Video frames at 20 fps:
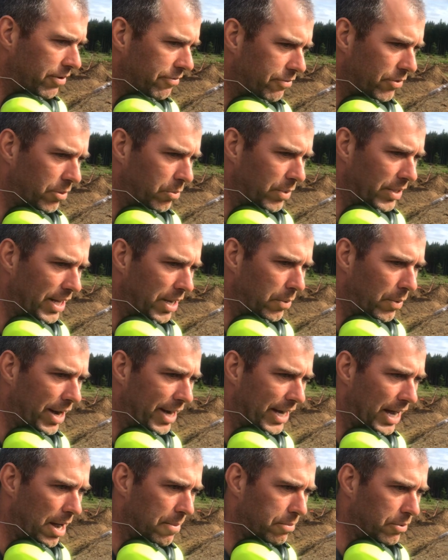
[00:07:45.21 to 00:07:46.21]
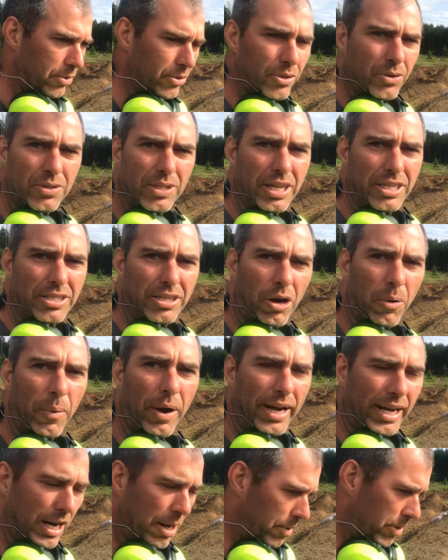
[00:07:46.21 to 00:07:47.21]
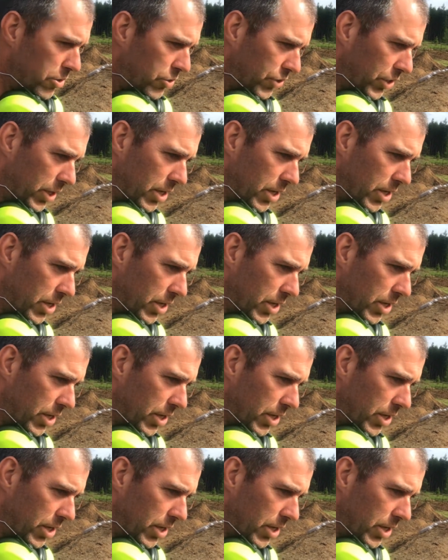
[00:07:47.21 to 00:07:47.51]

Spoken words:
for them when they wake up, or as soon as they start waking up, they